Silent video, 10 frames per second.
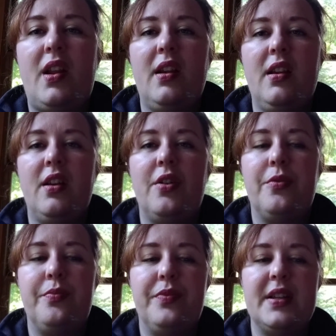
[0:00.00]
you know,
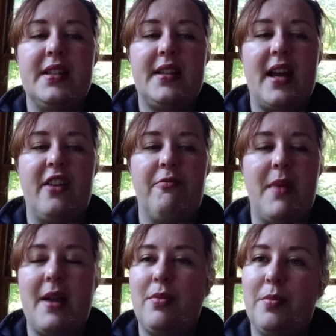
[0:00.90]
this is kind of
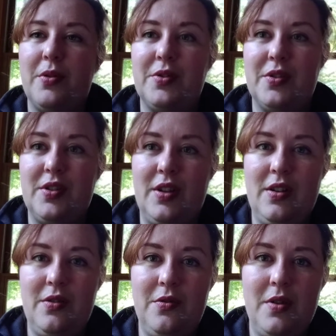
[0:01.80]
my proposal to
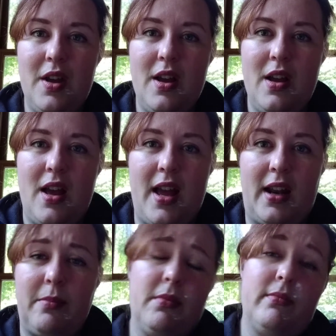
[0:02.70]
you. And
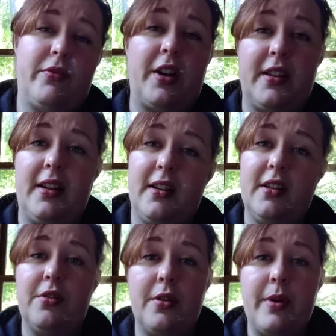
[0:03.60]
I'm frankly going to
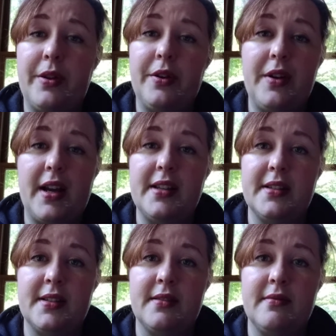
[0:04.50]
do it whether you
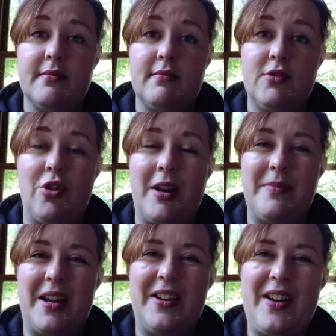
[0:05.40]
guys join
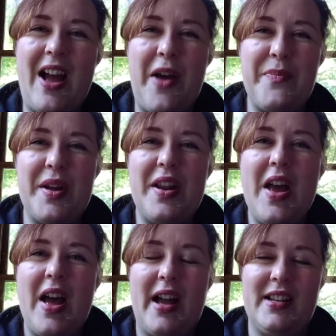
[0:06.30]
me or not, but
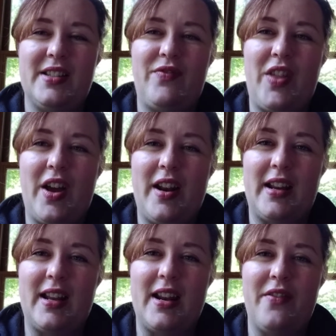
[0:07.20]
I just thought
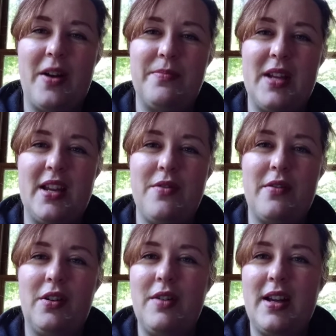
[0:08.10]
I'd kind of update you
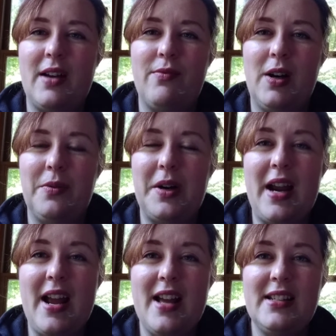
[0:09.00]
every week on where we're
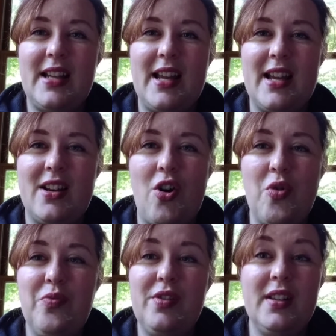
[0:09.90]
at, and
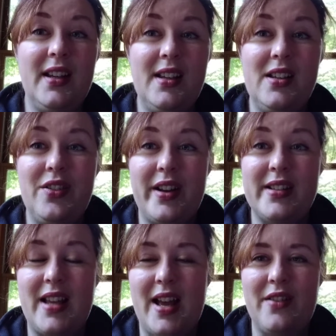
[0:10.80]
hopefully you
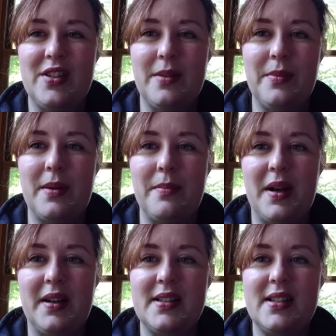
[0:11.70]
guys have some
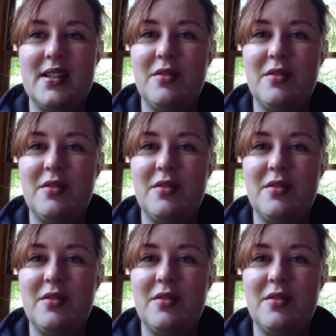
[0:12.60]
comparisons to